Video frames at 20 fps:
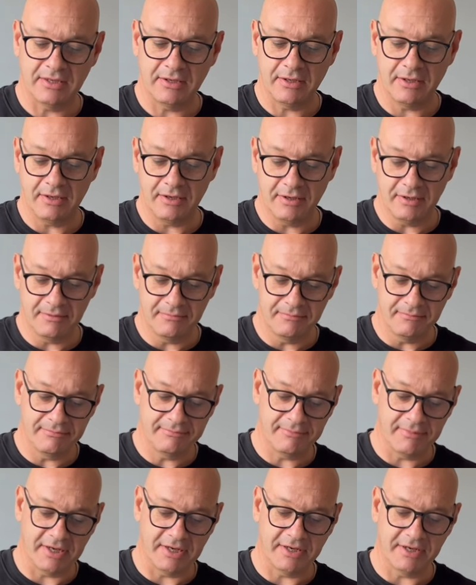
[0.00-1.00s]
um,
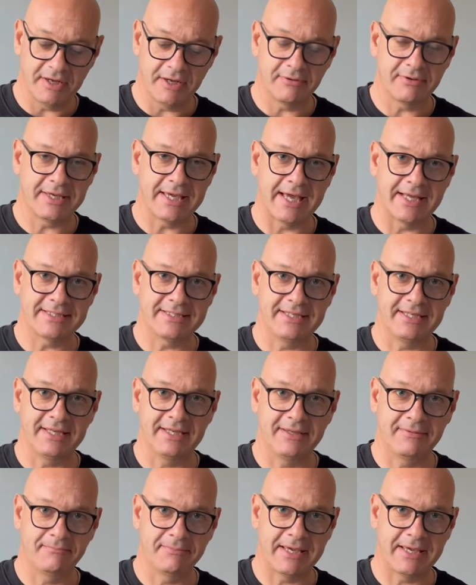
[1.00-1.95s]
I don't know, catty,